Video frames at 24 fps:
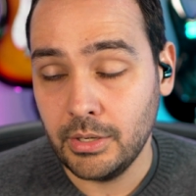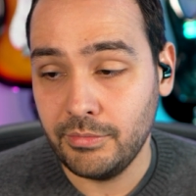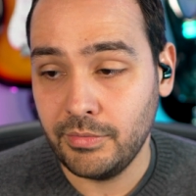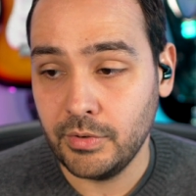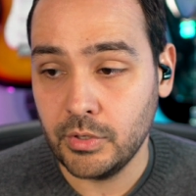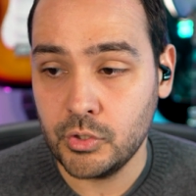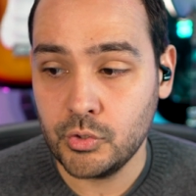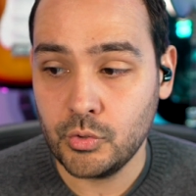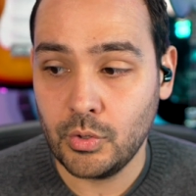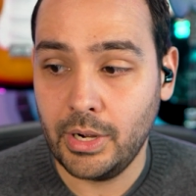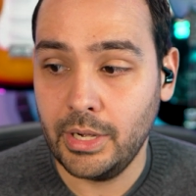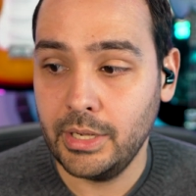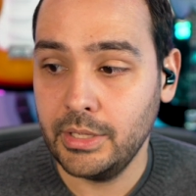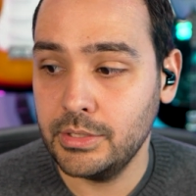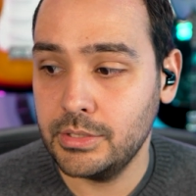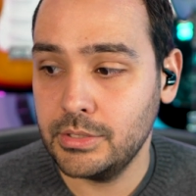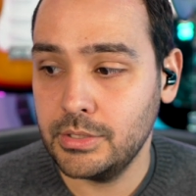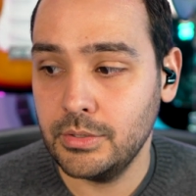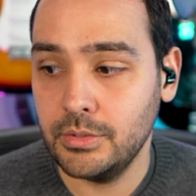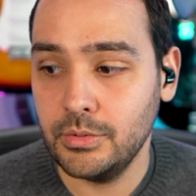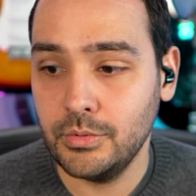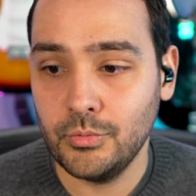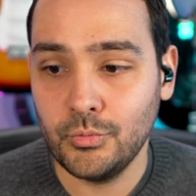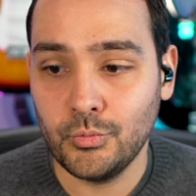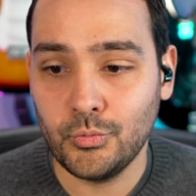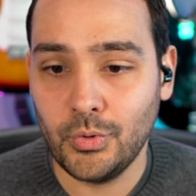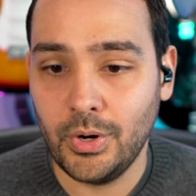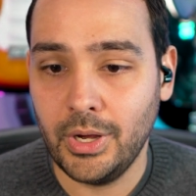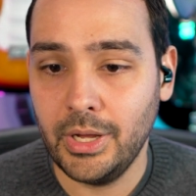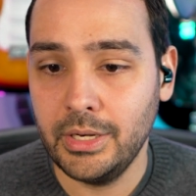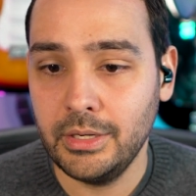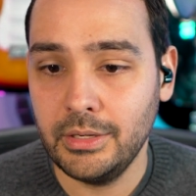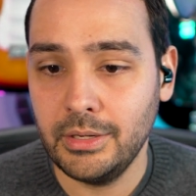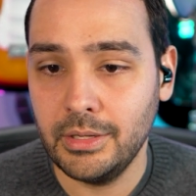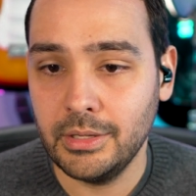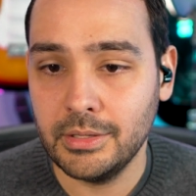If you're trying to
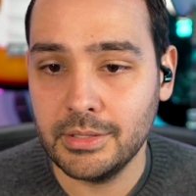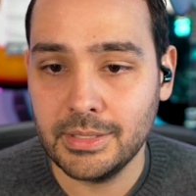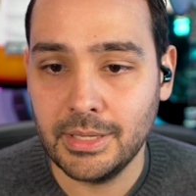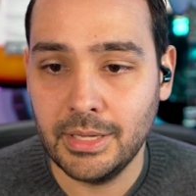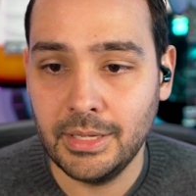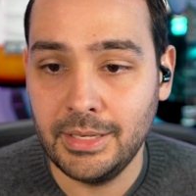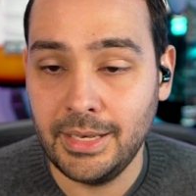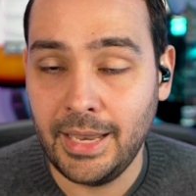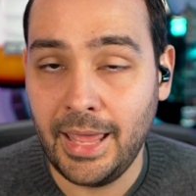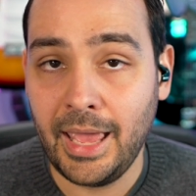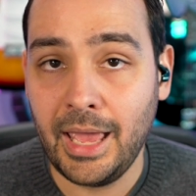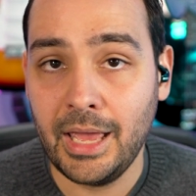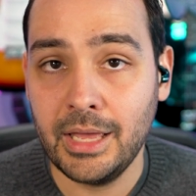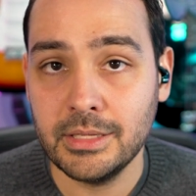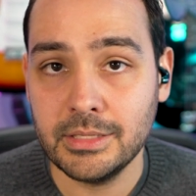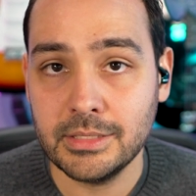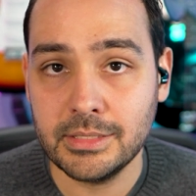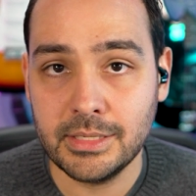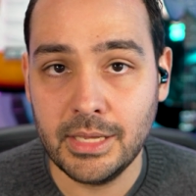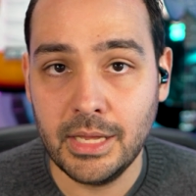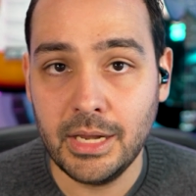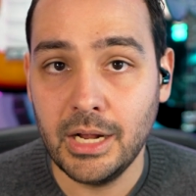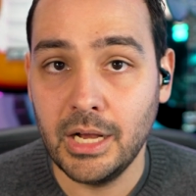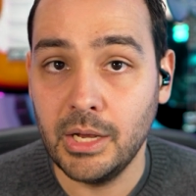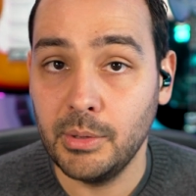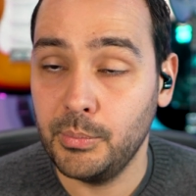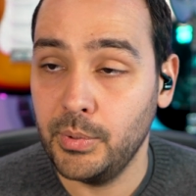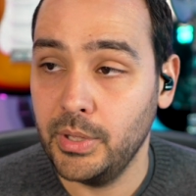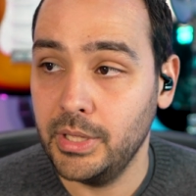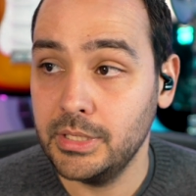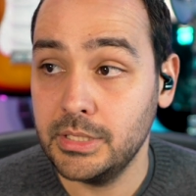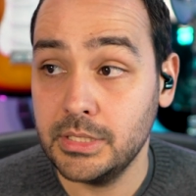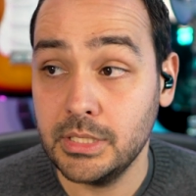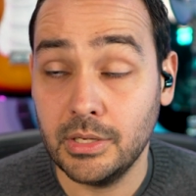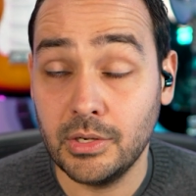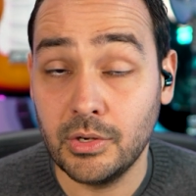run a, a N A S setup,
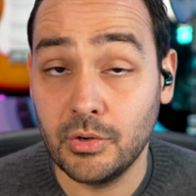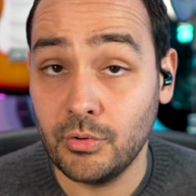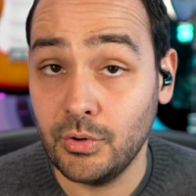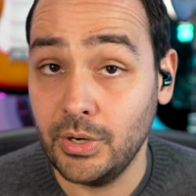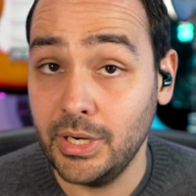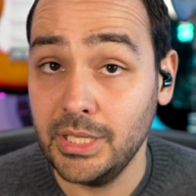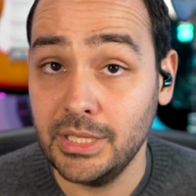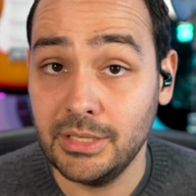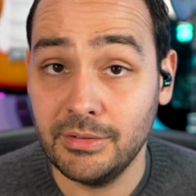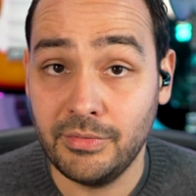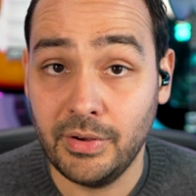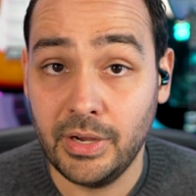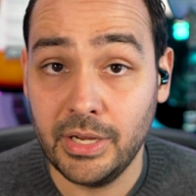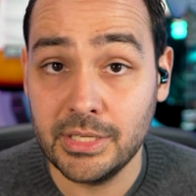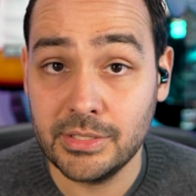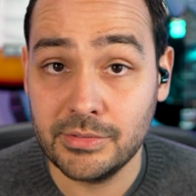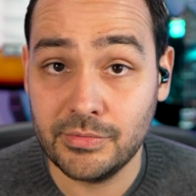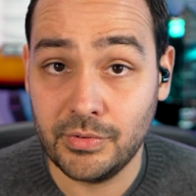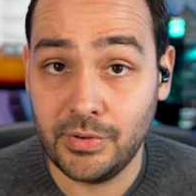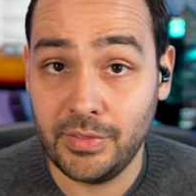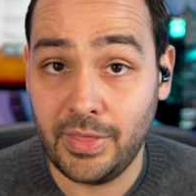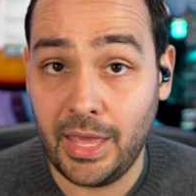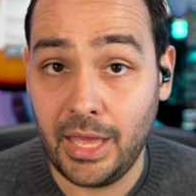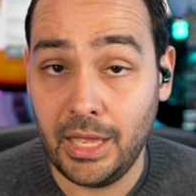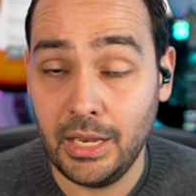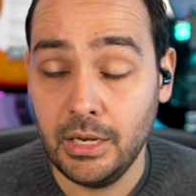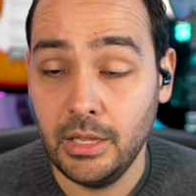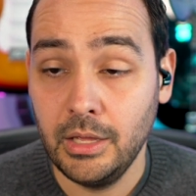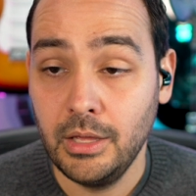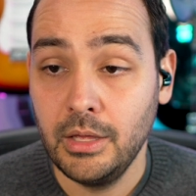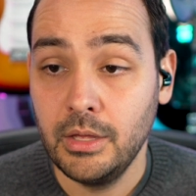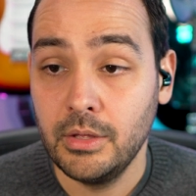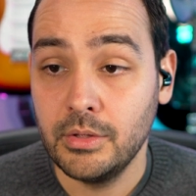it's a great device for that.